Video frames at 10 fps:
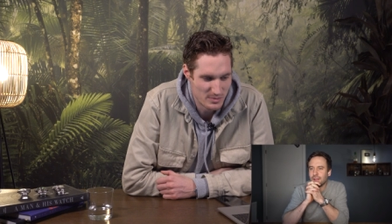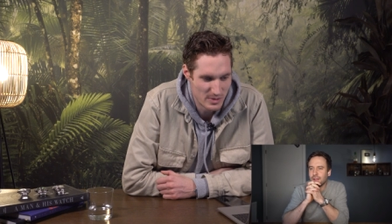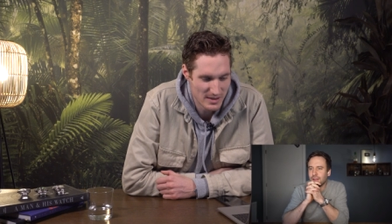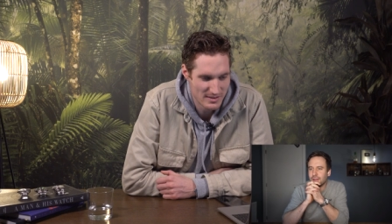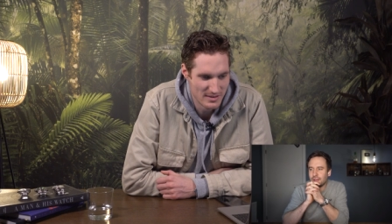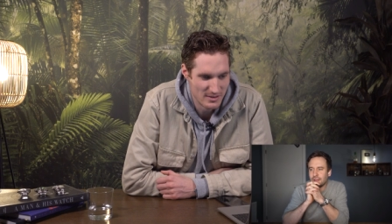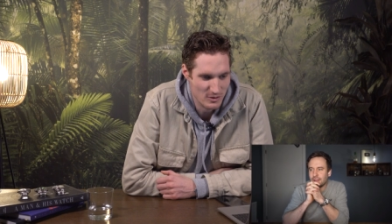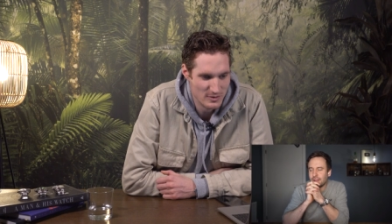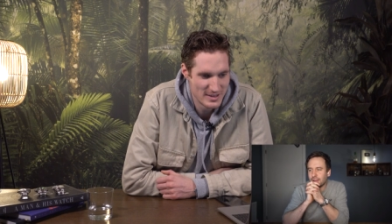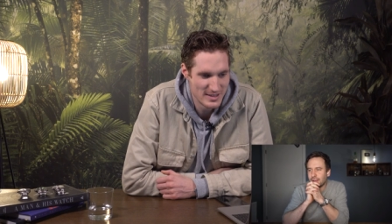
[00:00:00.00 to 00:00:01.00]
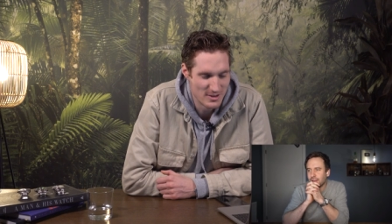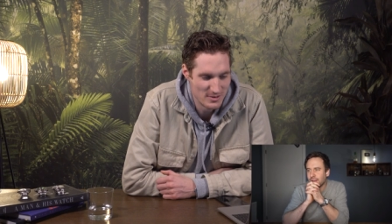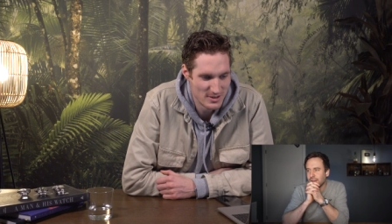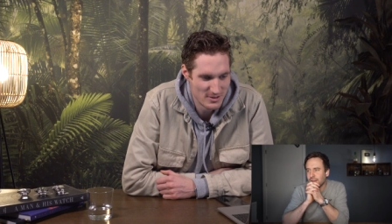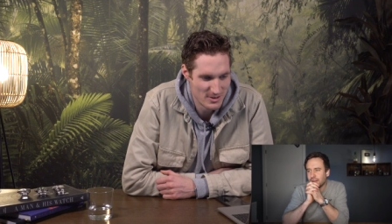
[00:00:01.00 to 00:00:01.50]
but you picked the overseas
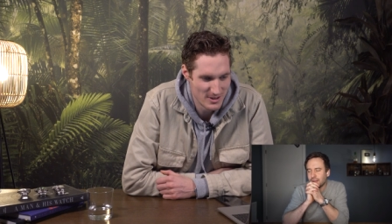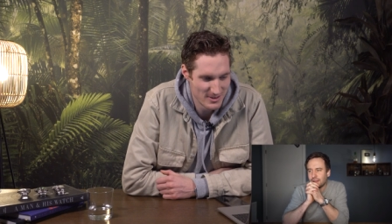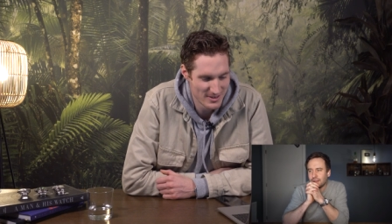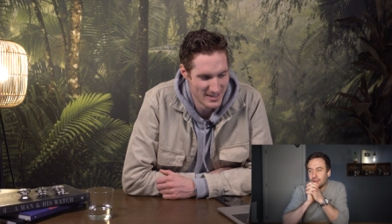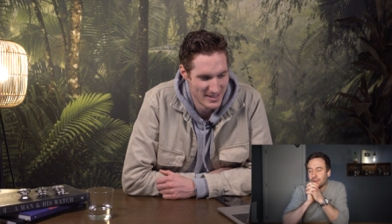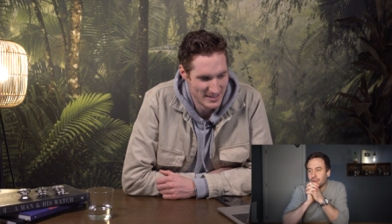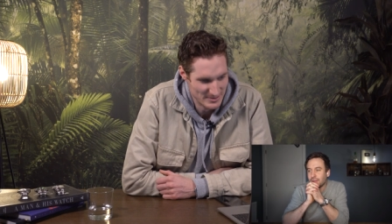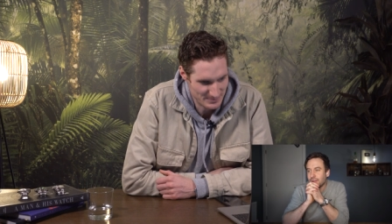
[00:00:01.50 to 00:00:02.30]
over the Royal Oak.